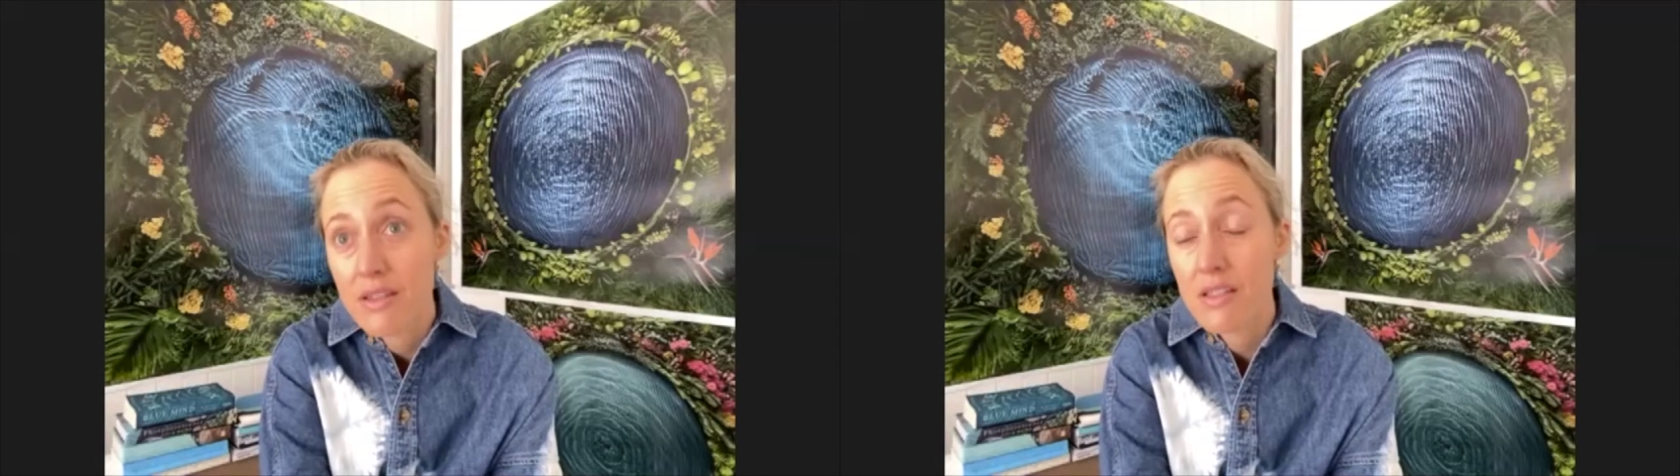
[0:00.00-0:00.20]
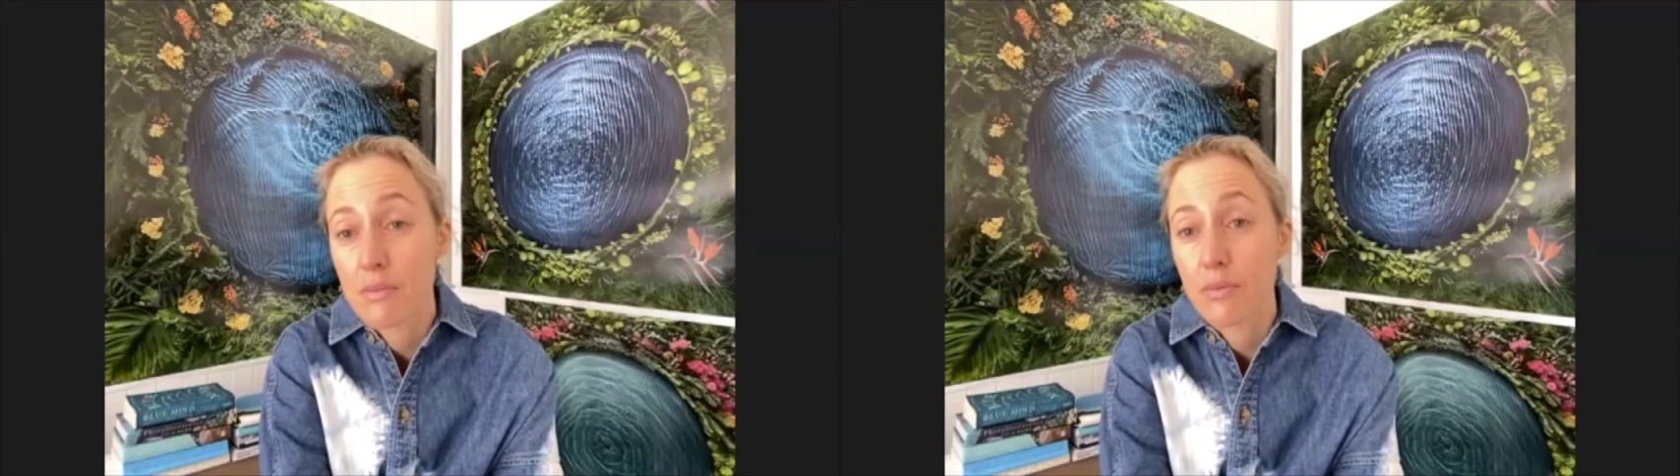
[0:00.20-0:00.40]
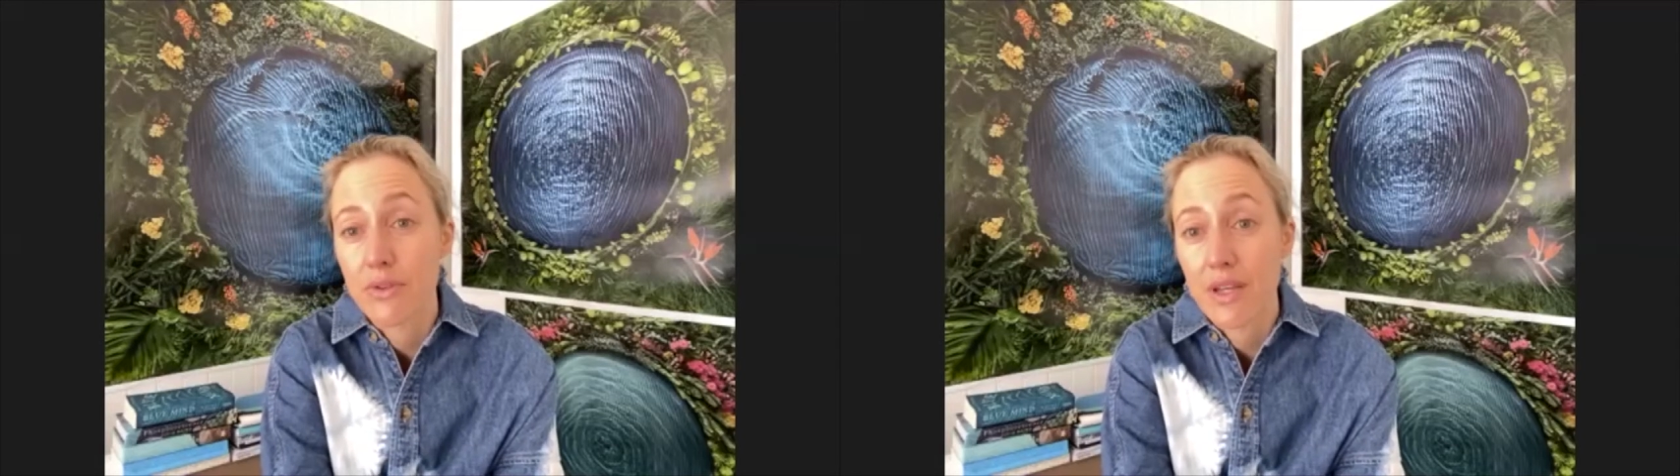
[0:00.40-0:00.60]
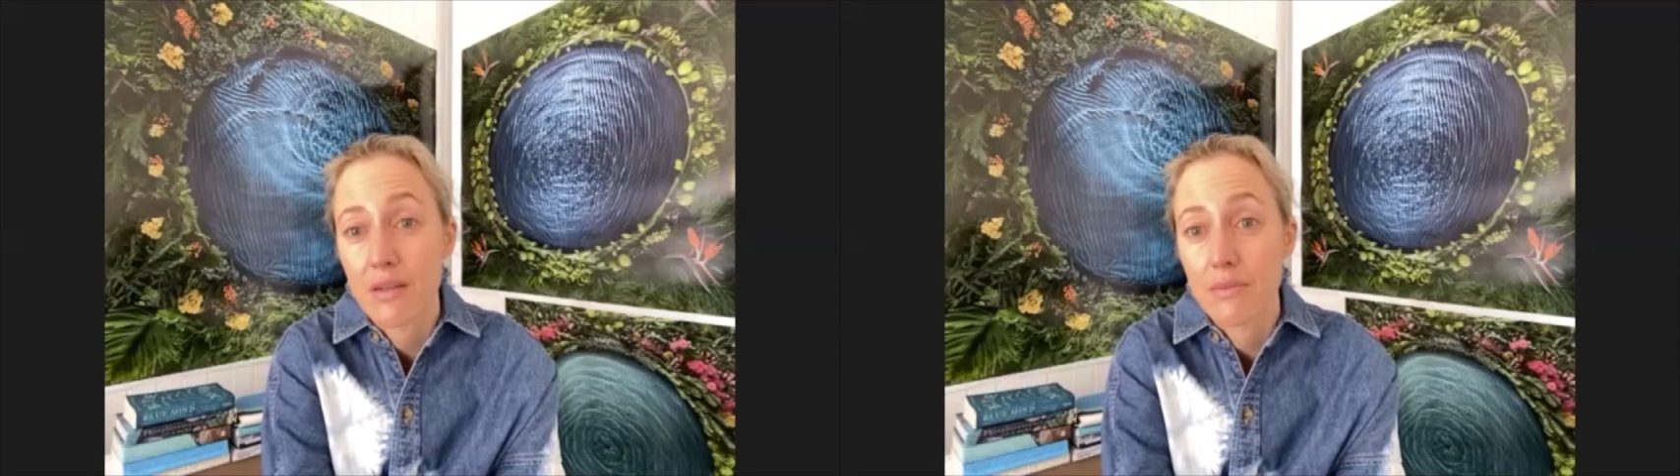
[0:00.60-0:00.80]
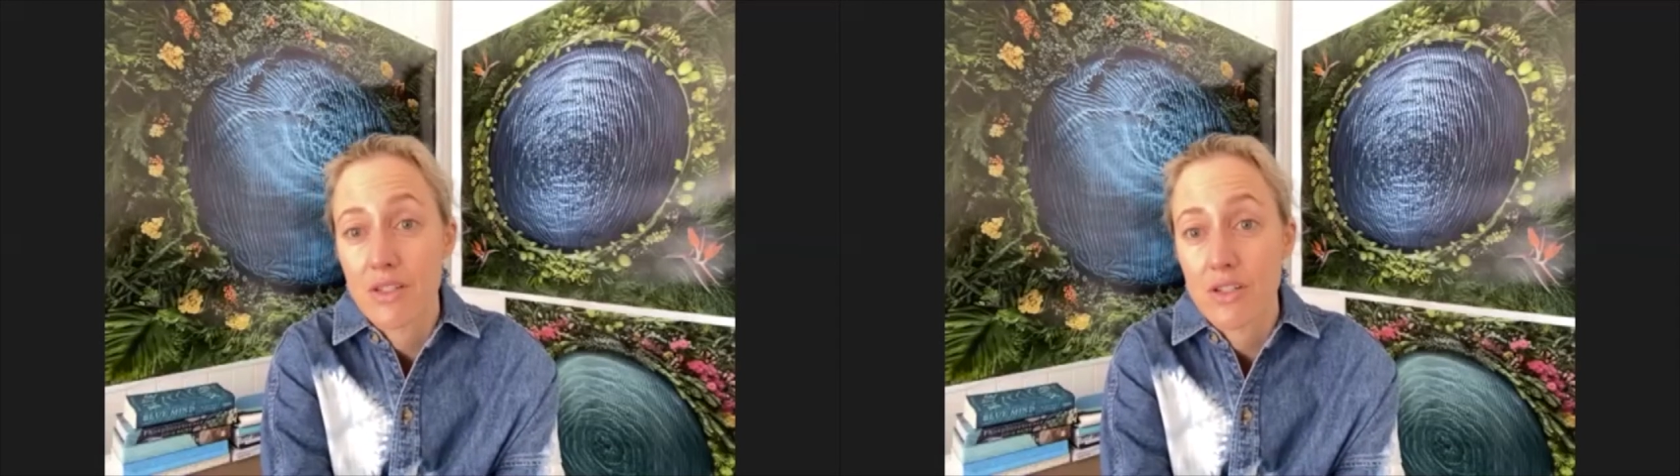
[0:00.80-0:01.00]
to support that
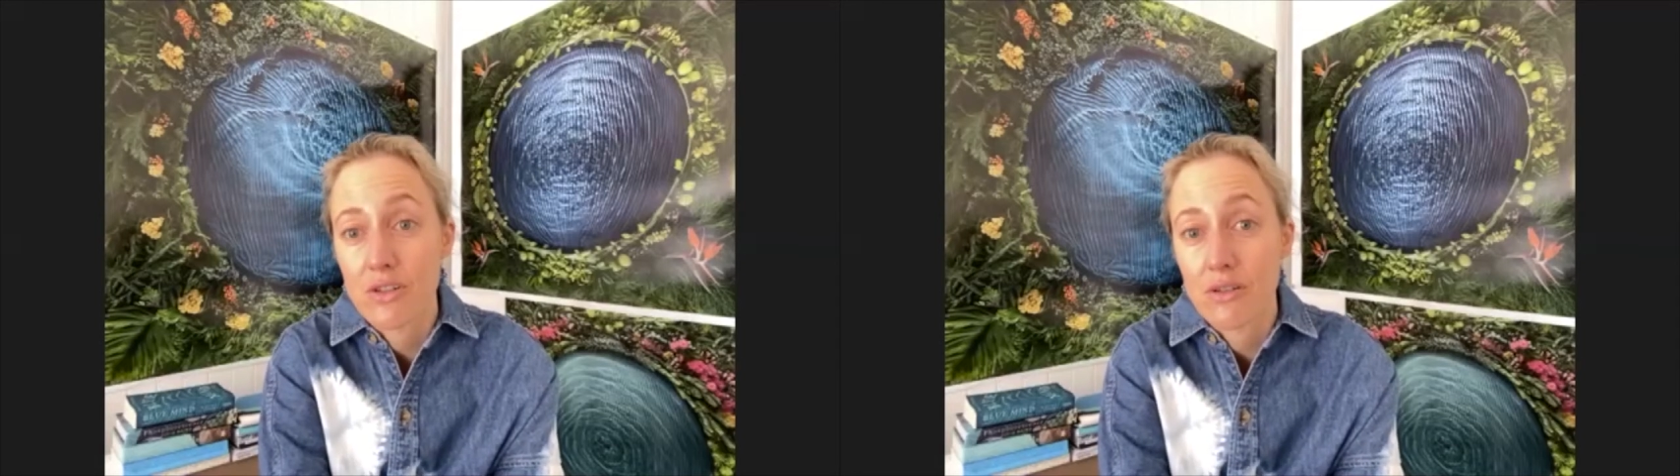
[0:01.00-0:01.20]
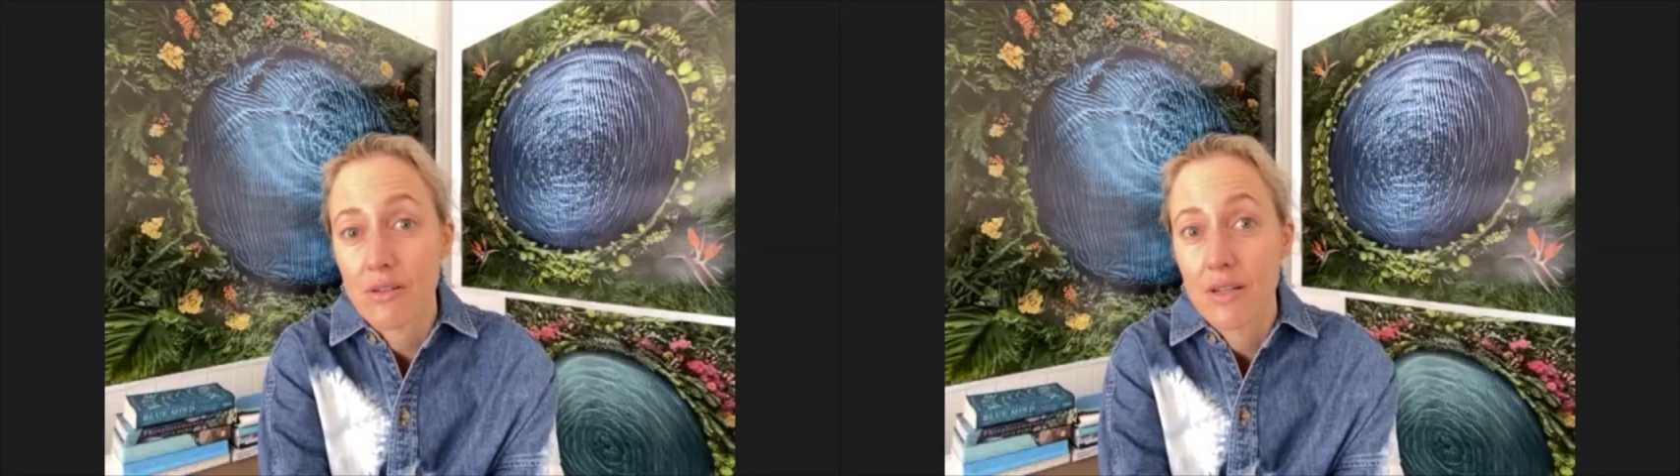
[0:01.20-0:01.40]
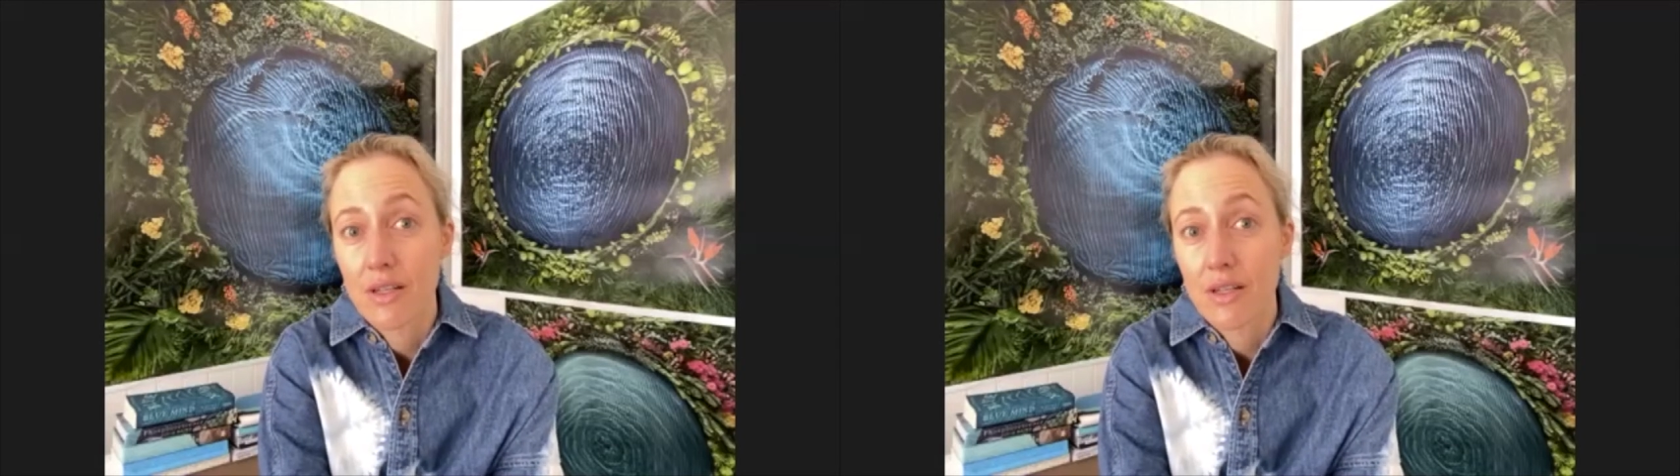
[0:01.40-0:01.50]
petition